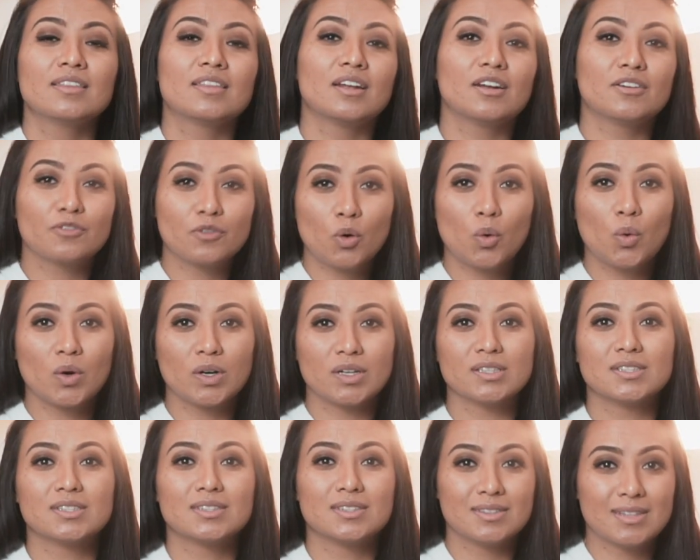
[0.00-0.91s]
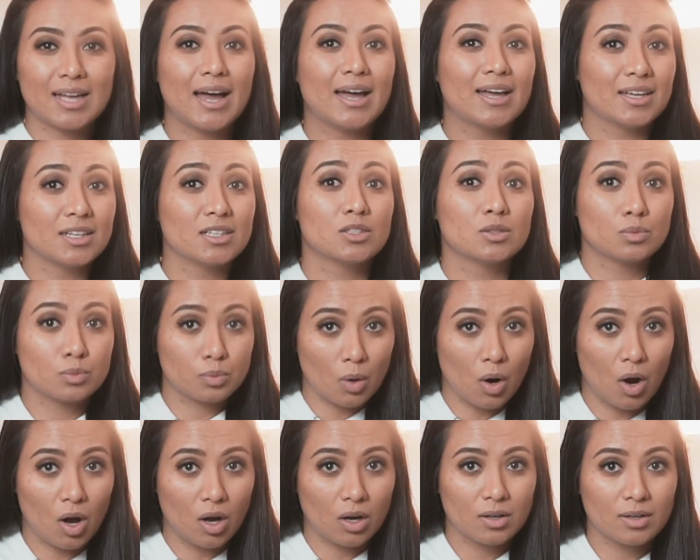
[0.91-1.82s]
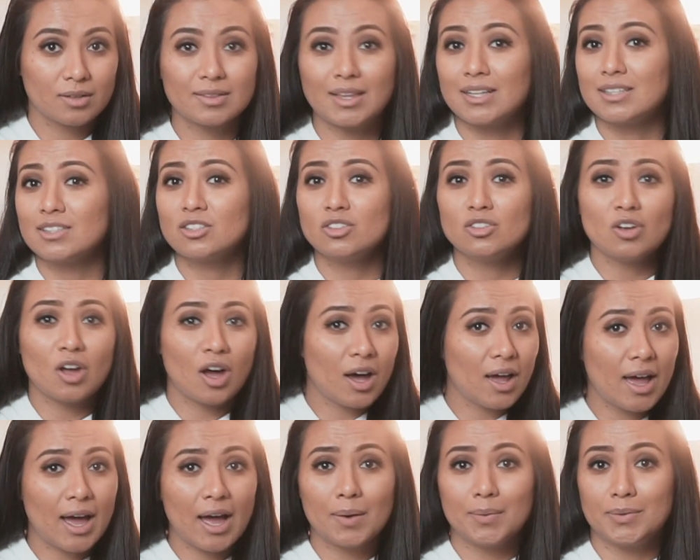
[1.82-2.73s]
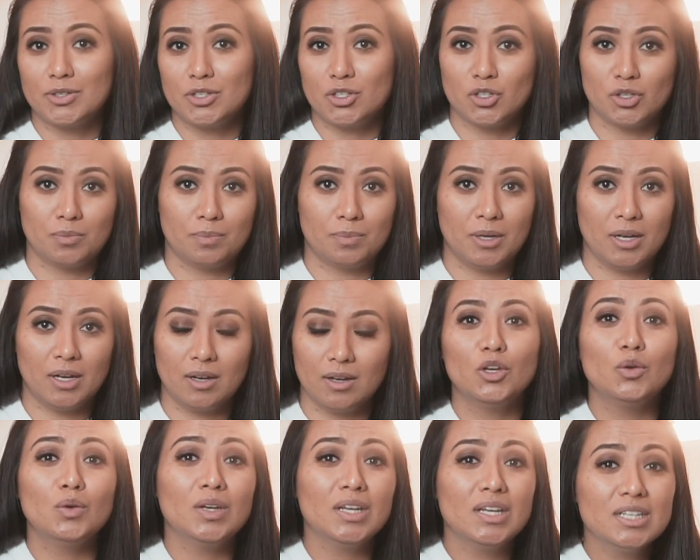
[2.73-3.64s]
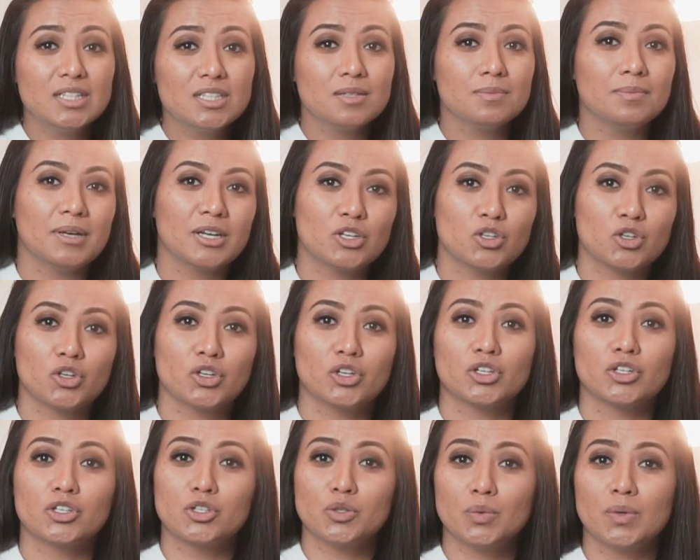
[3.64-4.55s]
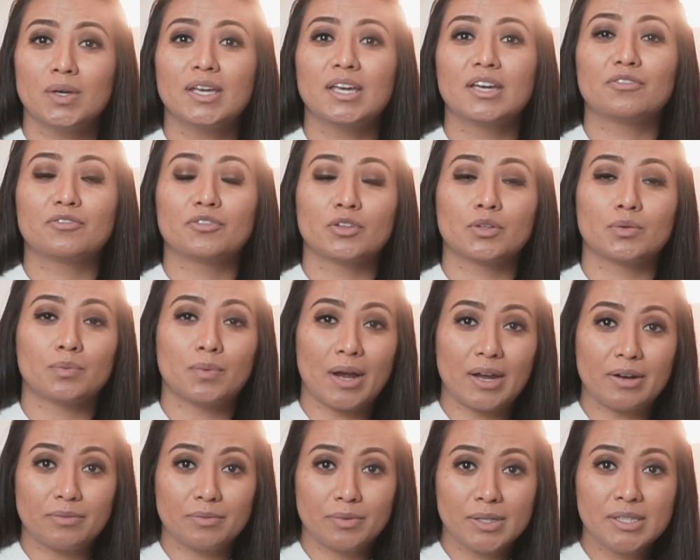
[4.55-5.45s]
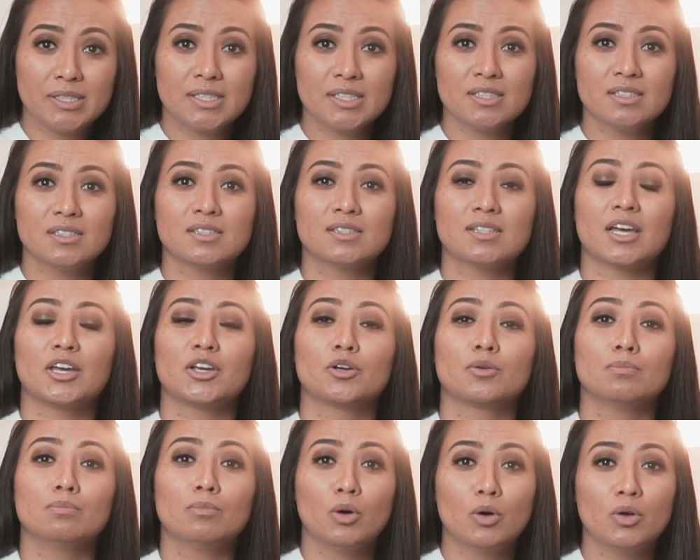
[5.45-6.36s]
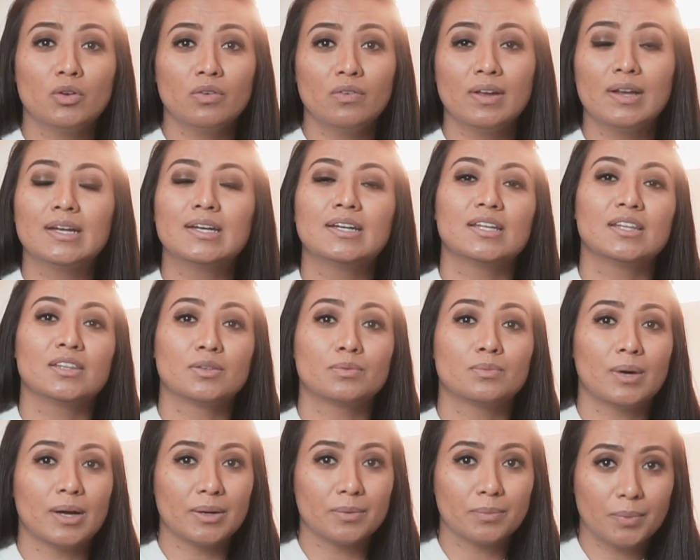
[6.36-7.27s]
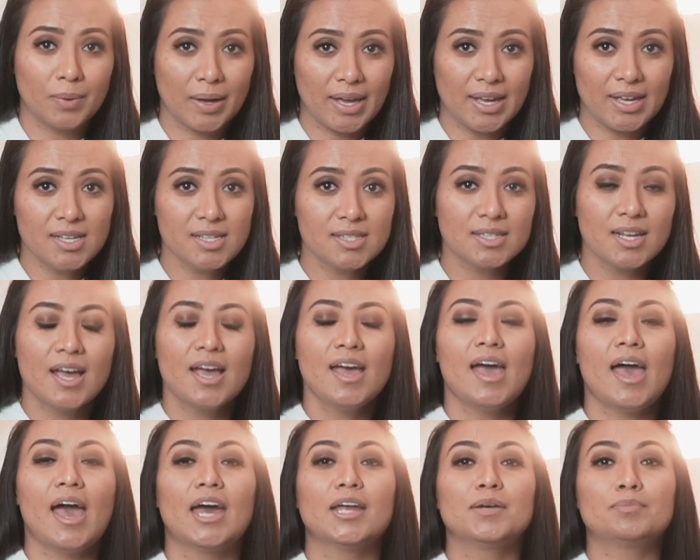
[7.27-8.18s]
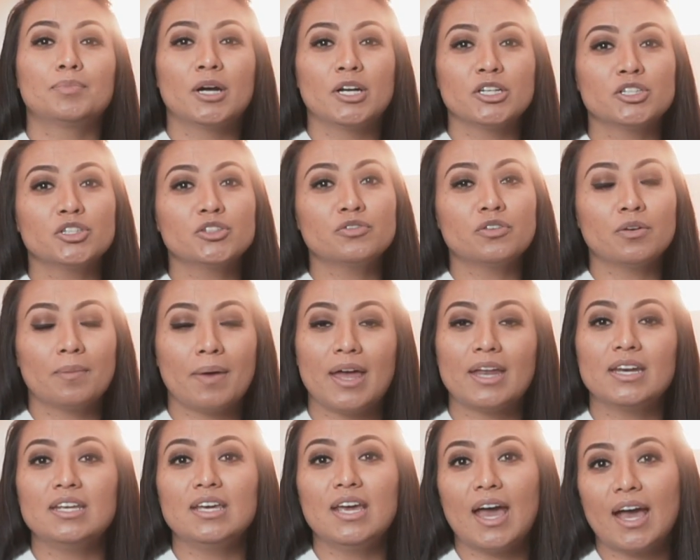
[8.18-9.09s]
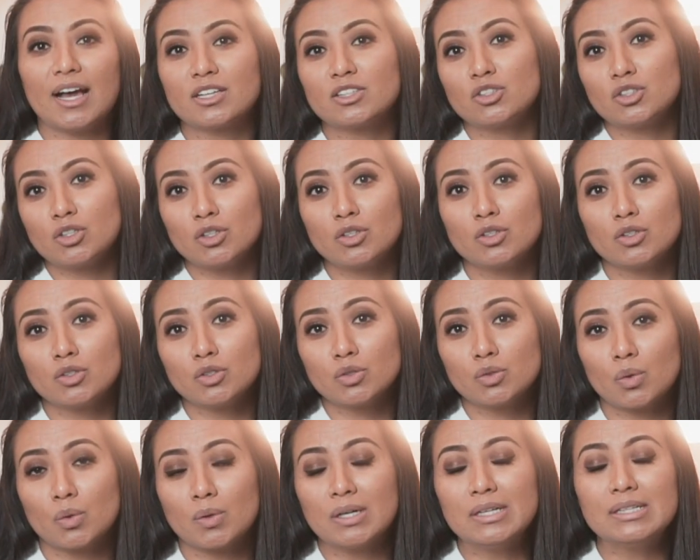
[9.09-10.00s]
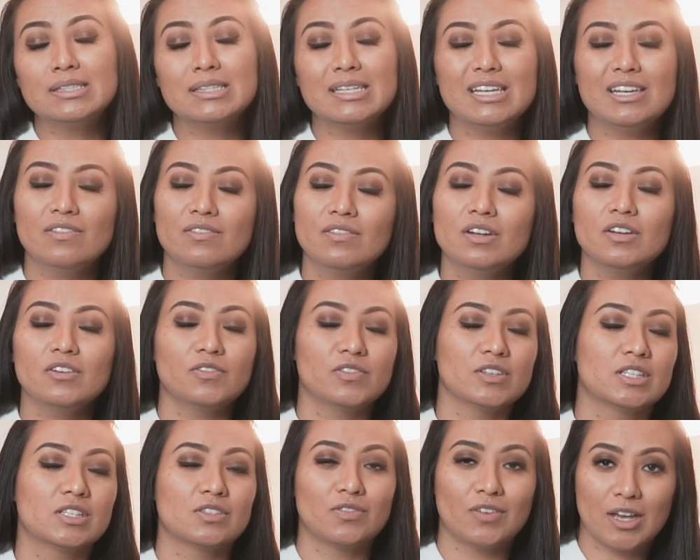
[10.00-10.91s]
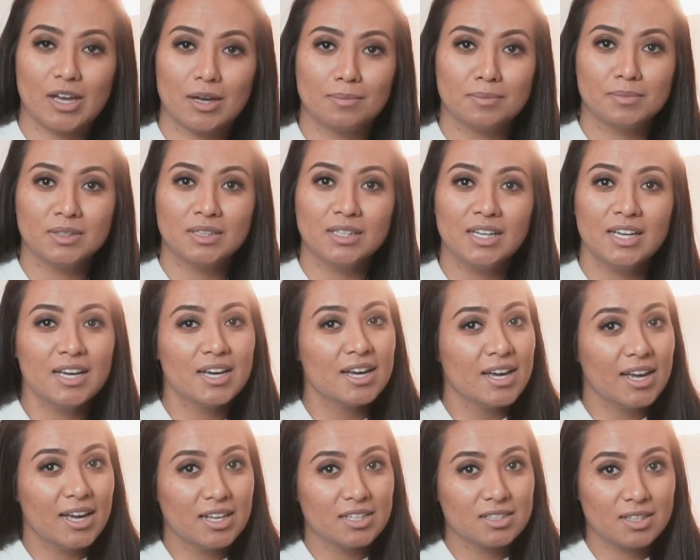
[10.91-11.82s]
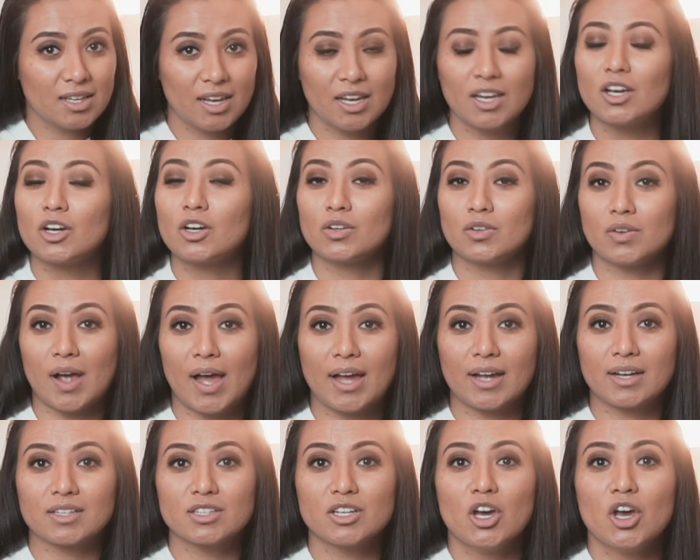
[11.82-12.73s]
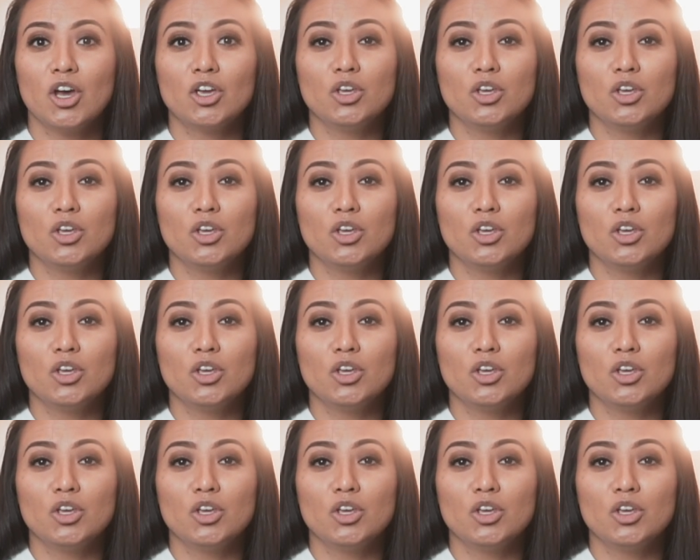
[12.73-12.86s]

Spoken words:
then of course, that is wrong. That's not how it should be. You need to make sure you're doing it for the right reasons, that you're motivated in the right ways, and pressure from any external source, even if it's family, is incorrect.